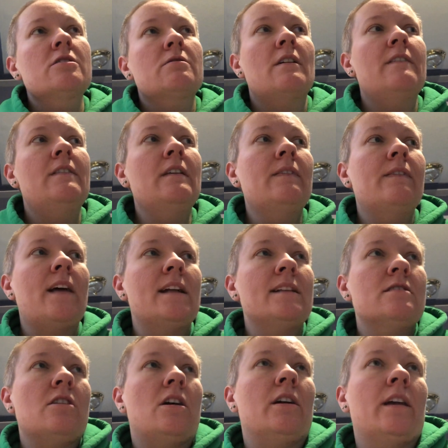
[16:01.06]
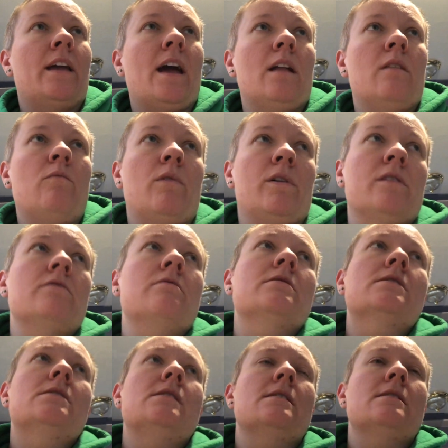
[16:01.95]
So I think that's, again, one of
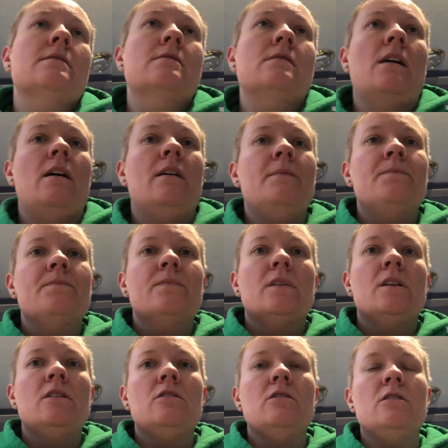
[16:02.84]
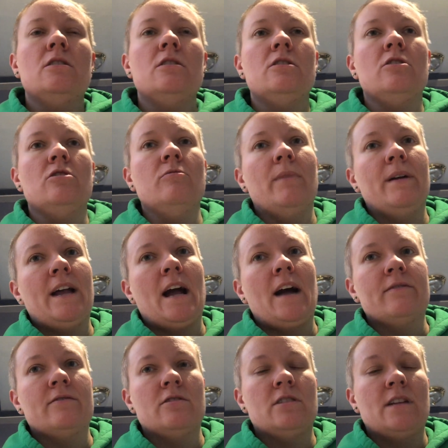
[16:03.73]
those things that you might
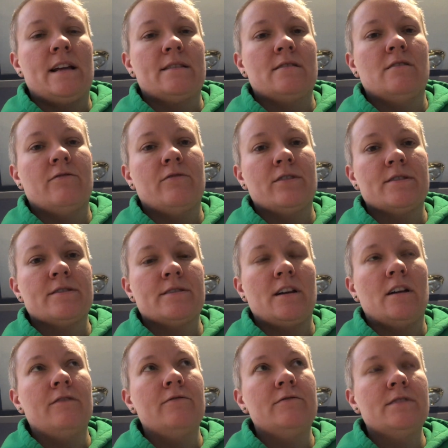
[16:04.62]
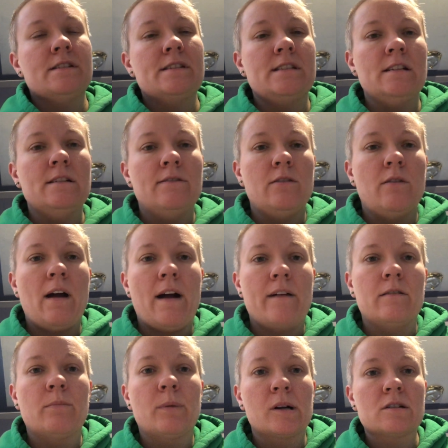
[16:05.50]
have to test it for yourself to see if you
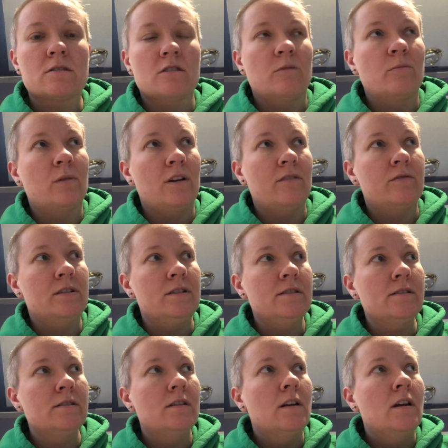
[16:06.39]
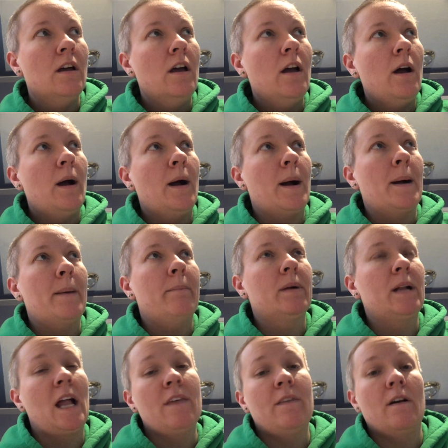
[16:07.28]
have a personal preference.
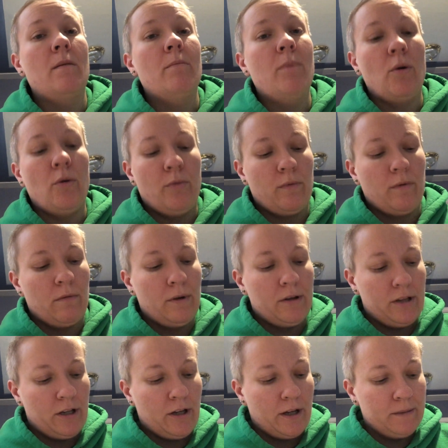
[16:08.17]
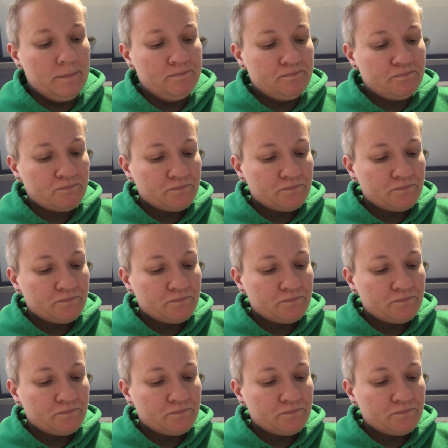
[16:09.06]
But I thought both were really good.